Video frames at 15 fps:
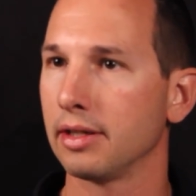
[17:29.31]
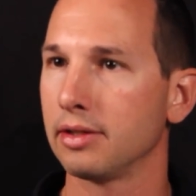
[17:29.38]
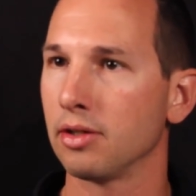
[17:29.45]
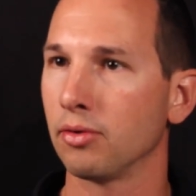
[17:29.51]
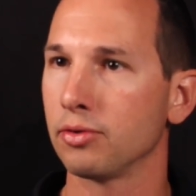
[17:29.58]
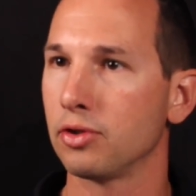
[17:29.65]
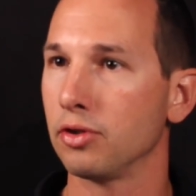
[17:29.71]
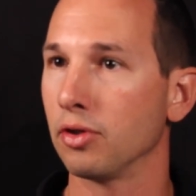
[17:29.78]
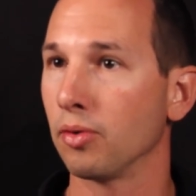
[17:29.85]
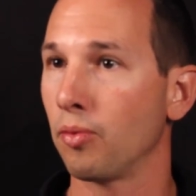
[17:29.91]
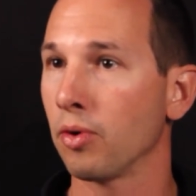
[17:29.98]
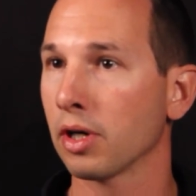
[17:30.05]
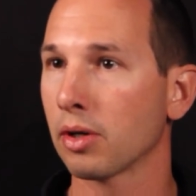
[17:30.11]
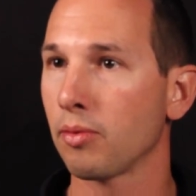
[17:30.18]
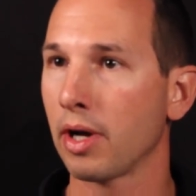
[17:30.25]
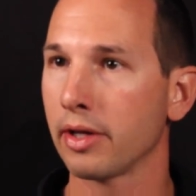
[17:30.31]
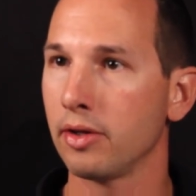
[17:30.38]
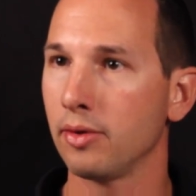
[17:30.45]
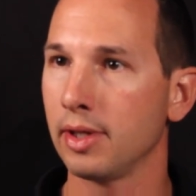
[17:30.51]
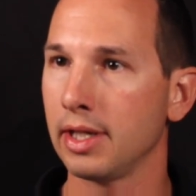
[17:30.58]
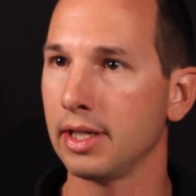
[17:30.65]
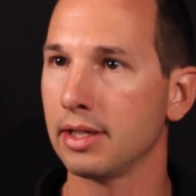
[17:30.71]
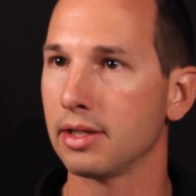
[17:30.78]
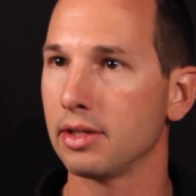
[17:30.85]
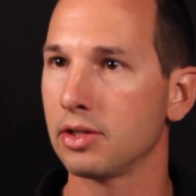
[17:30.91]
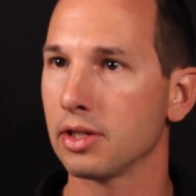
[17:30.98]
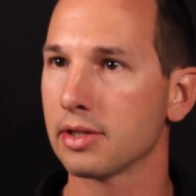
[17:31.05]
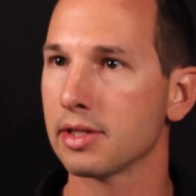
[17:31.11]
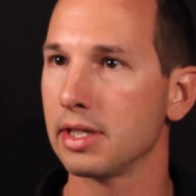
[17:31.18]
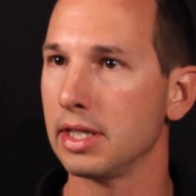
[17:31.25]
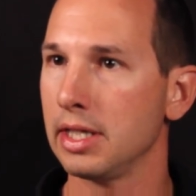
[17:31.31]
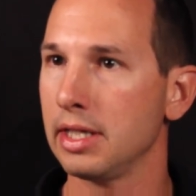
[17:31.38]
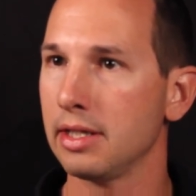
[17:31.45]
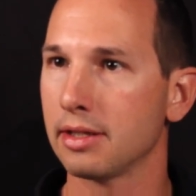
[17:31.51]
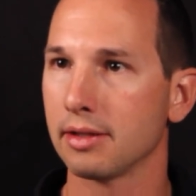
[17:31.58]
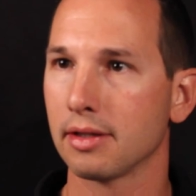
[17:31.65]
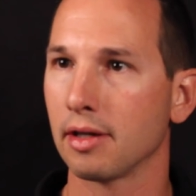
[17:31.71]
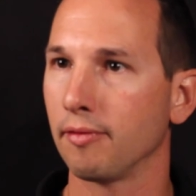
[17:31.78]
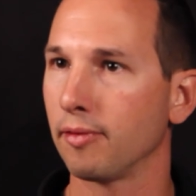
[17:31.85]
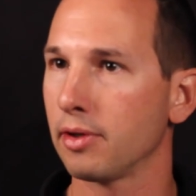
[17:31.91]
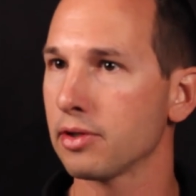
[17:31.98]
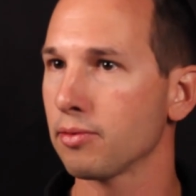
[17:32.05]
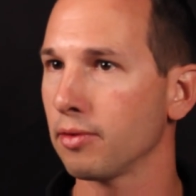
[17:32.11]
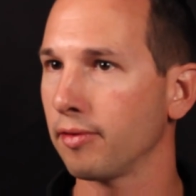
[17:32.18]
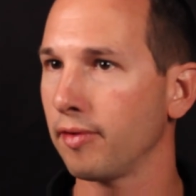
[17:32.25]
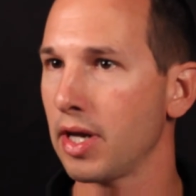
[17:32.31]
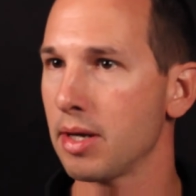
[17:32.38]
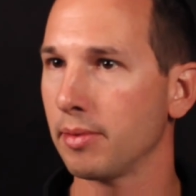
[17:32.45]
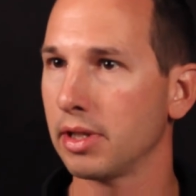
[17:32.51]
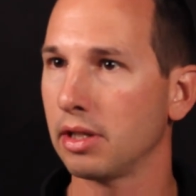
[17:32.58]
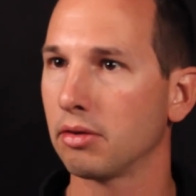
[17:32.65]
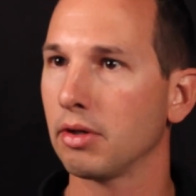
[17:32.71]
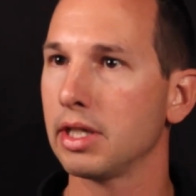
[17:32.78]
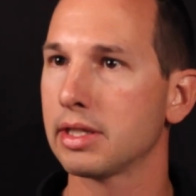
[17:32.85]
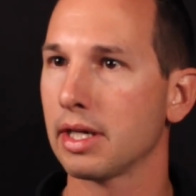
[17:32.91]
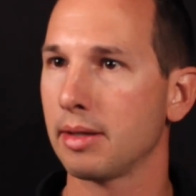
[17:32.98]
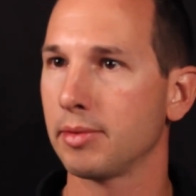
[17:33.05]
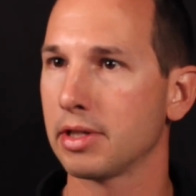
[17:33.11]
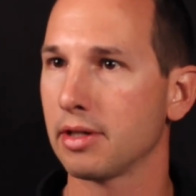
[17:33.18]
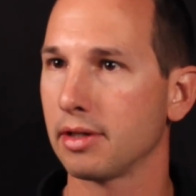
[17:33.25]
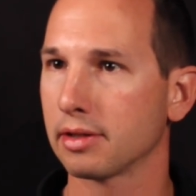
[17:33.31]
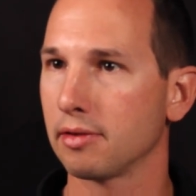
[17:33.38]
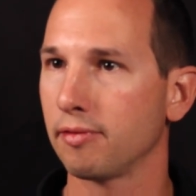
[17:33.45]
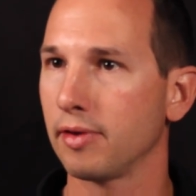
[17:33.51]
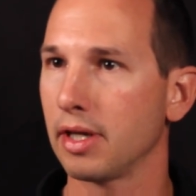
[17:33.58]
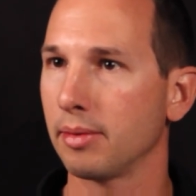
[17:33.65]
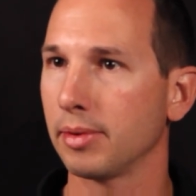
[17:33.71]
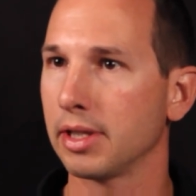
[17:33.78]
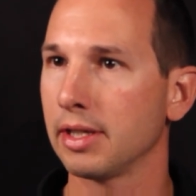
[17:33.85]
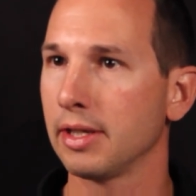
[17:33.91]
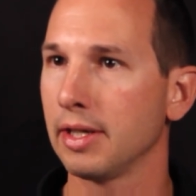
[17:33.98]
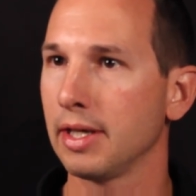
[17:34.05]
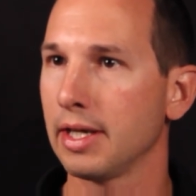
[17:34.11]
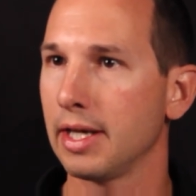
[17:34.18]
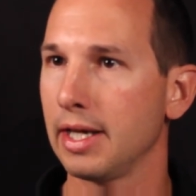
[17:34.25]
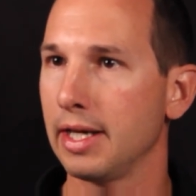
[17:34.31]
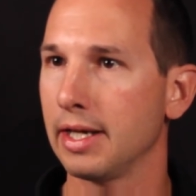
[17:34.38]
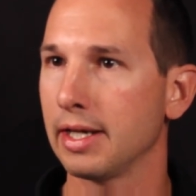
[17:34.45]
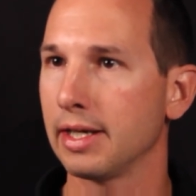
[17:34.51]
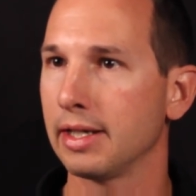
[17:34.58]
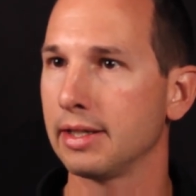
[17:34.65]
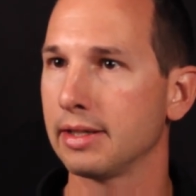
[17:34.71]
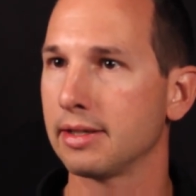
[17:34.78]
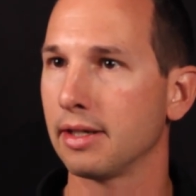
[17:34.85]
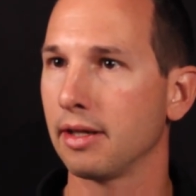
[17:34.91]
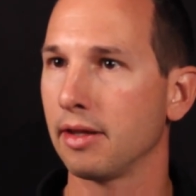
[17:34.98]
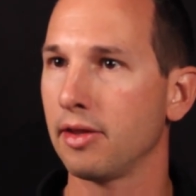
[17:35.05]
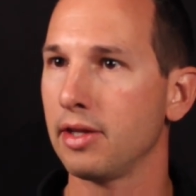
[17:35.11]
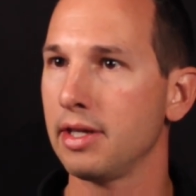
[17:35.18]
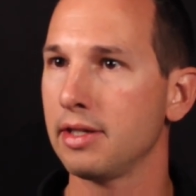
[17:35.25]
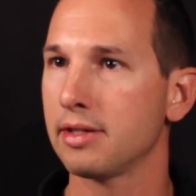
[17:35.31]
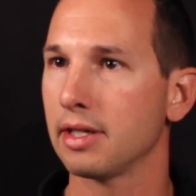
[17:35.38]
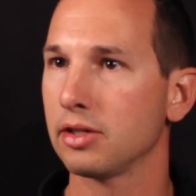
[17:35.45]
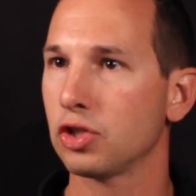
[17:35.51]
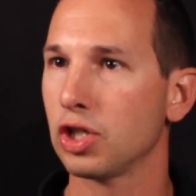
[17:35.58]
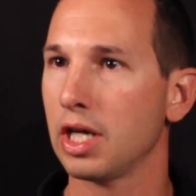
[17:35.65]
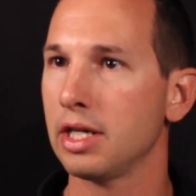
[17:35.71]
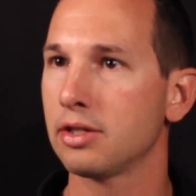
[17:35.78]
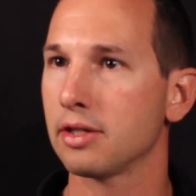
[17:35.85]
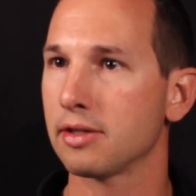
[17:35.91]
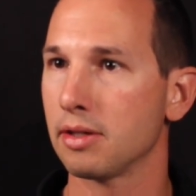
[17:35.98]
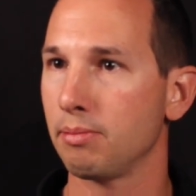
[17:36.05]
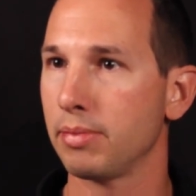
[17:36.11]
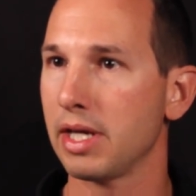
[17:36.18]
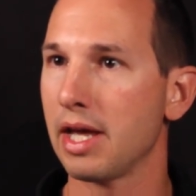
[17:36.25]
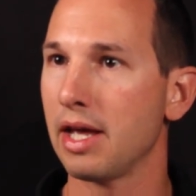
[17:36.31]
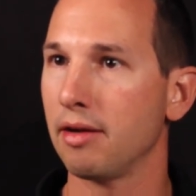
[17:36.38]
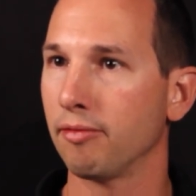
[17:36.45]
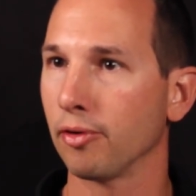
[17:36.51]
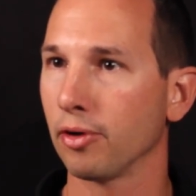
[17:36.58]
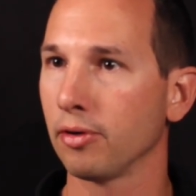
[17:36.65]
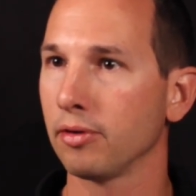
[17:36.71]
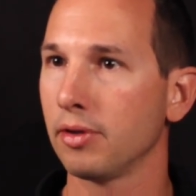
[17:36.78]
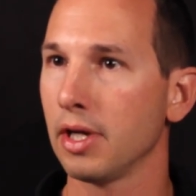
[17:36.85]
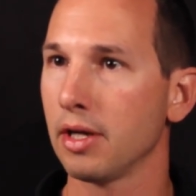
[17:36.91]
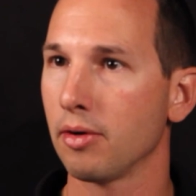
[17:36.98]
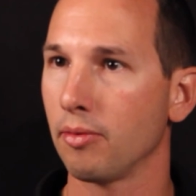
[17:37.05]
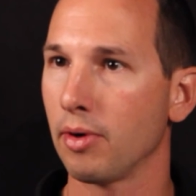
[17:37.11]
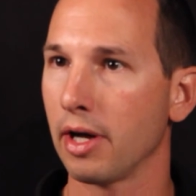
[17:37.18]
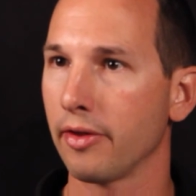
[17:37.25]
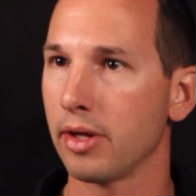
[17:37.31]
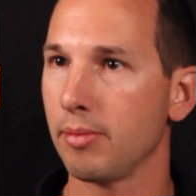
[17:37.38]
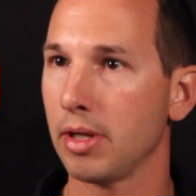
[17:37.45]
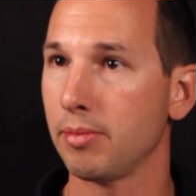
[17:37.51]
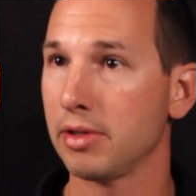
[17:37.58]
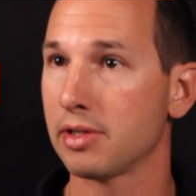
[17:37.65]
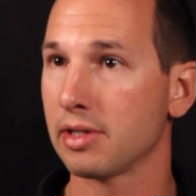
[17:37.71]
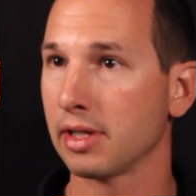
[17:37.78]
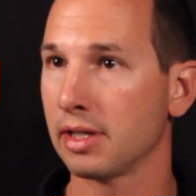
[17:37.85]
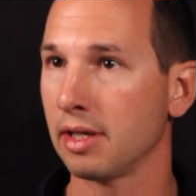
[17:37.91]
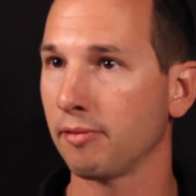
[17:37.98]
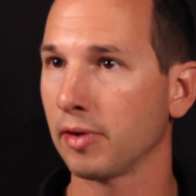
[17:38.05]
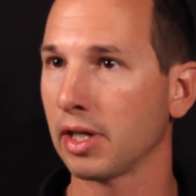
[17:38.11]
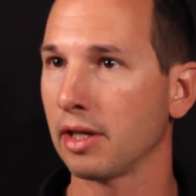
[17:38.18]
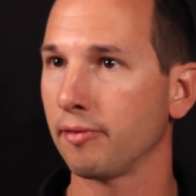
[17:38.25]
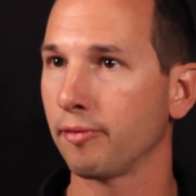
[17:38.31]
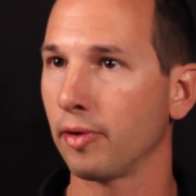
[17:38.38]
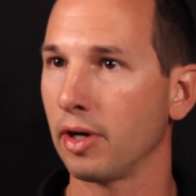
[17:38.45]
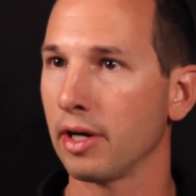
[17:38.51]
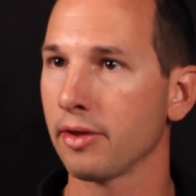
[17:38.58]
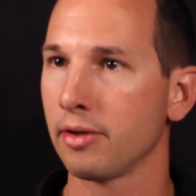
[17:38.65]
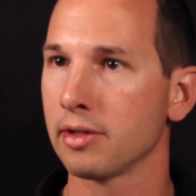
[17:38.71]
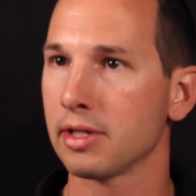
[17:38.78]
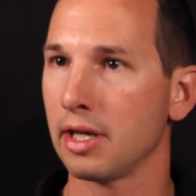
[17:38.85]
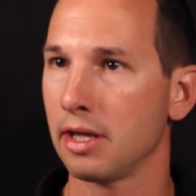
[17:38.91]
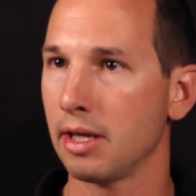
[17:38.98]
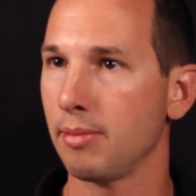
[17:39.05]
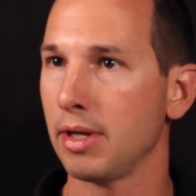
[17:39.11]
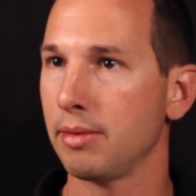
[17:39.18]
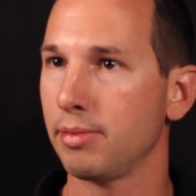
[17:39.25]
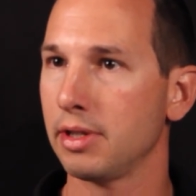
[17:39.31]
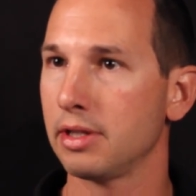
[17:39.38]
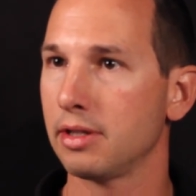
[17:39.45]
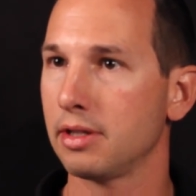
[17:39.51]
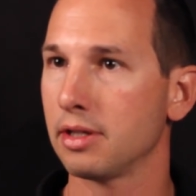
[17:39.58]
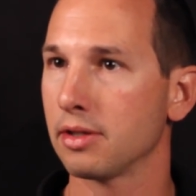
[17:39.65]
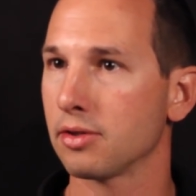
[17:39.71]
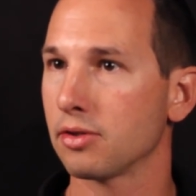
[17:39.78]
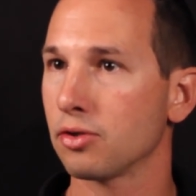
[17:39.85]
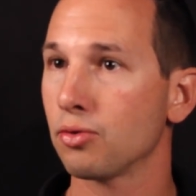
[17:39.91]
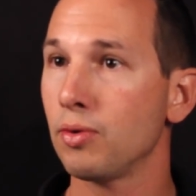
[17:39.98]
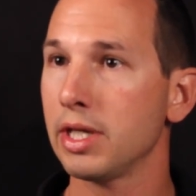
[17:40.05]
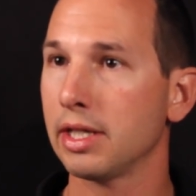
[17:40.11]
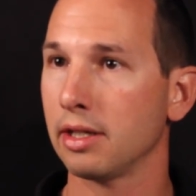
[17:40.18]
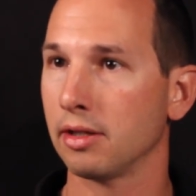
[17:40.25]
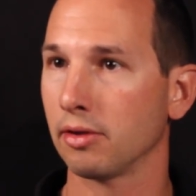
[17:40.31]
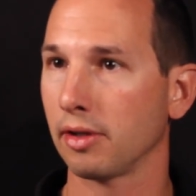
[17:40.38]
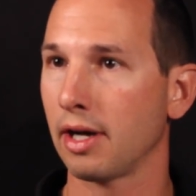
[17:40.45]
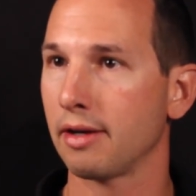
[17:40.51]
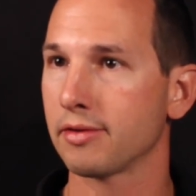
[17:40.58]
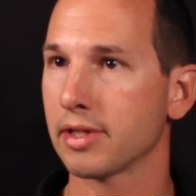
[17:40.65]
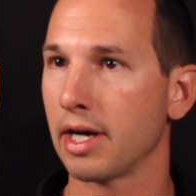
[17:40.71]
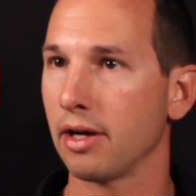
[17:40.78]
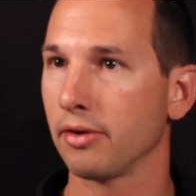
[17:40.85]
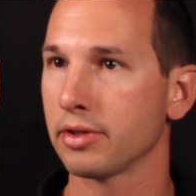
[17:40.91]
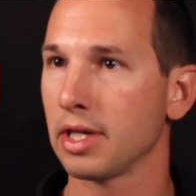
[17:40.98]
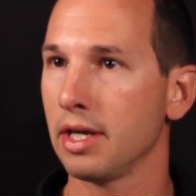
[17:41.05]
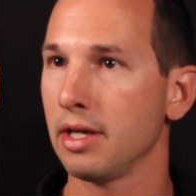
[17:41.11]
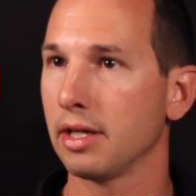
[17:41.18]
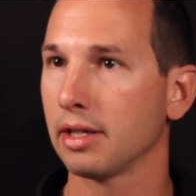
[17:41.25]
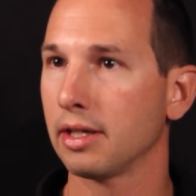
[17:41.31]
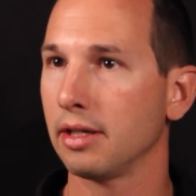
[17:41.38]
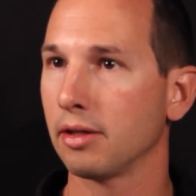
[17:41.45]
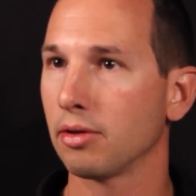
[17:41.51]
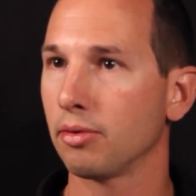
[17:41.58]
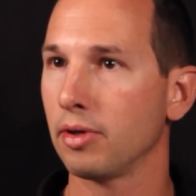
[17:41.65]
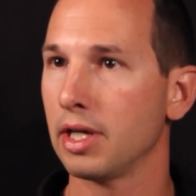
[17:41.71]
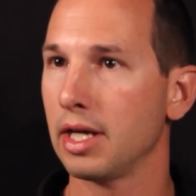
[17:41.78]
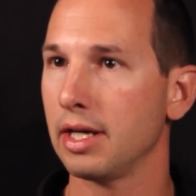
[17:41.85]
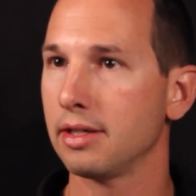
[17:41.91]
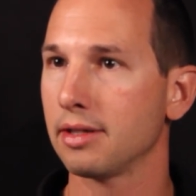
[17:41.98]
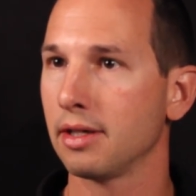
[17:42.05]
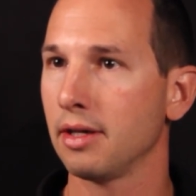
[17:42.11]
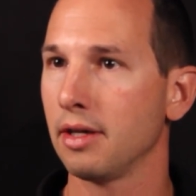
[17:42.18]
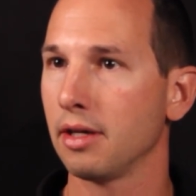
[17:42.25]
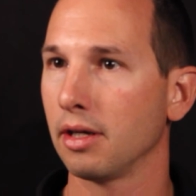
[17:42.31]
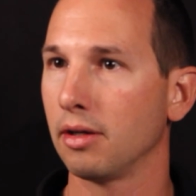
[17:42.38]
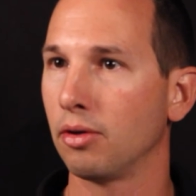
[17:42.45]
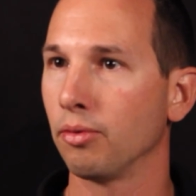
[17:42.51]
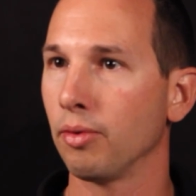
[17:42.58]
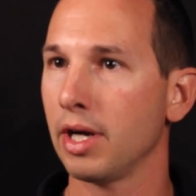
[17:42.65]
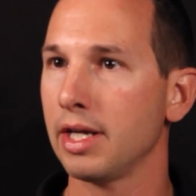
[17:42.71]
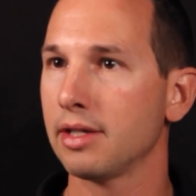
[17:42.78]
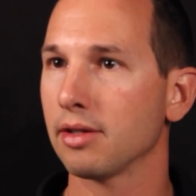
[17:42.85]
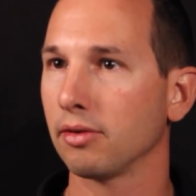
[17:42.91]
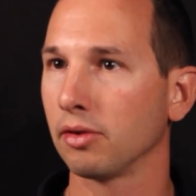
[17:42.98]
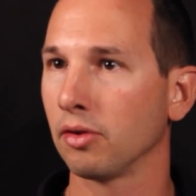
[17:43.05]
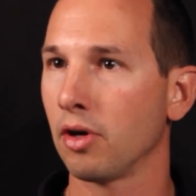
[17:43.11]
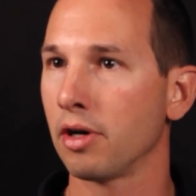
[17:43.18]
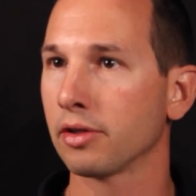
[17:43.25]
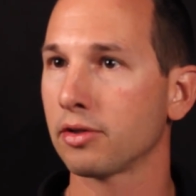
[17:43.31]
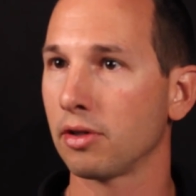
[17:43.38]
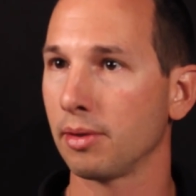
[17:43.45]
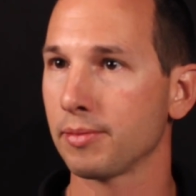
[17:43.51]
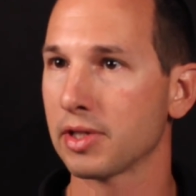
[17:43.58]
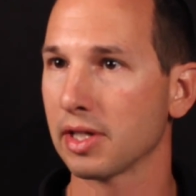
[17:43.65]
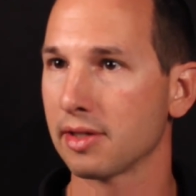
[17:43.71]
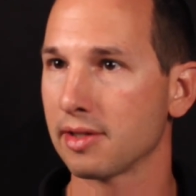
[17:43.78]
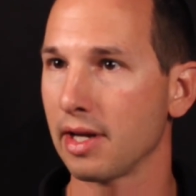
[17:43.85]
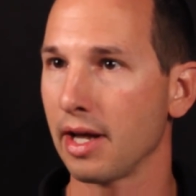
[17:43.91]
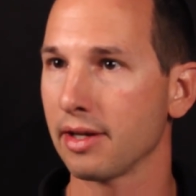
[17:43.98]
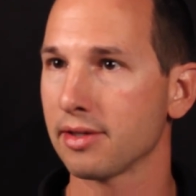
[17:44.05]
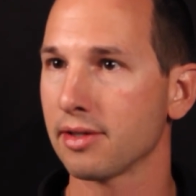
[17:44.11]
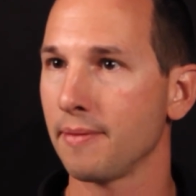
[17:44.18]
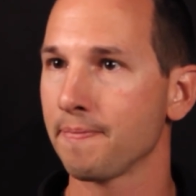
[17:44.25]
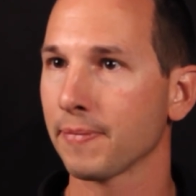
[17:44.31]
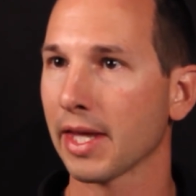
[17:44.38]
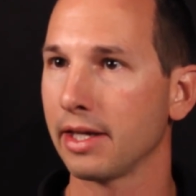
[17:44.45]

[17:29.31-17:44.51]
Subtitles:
don't do your work while you eat, just eat, converse with family, great time to talk to family. And these changes in behavioral, while they may be significant for others and they may be just tweaking your lifestyles, can create great long-term success.